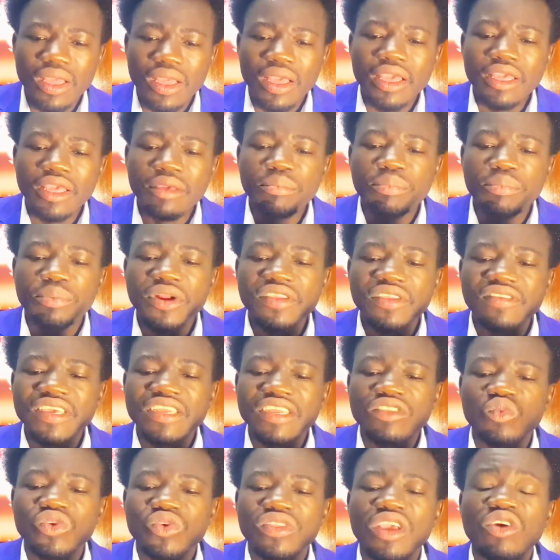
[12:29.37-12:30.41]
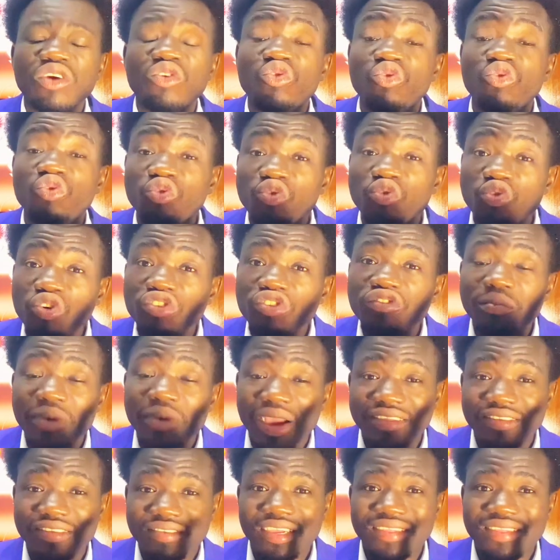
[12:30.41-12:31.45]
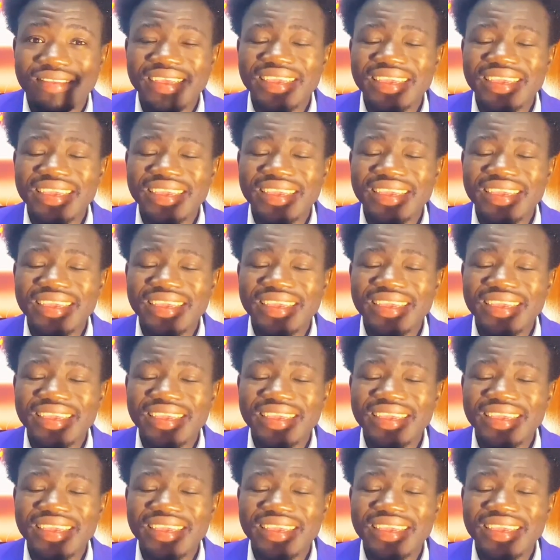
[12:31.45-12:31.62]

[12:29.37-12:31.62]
Embrace it with a growth mindset.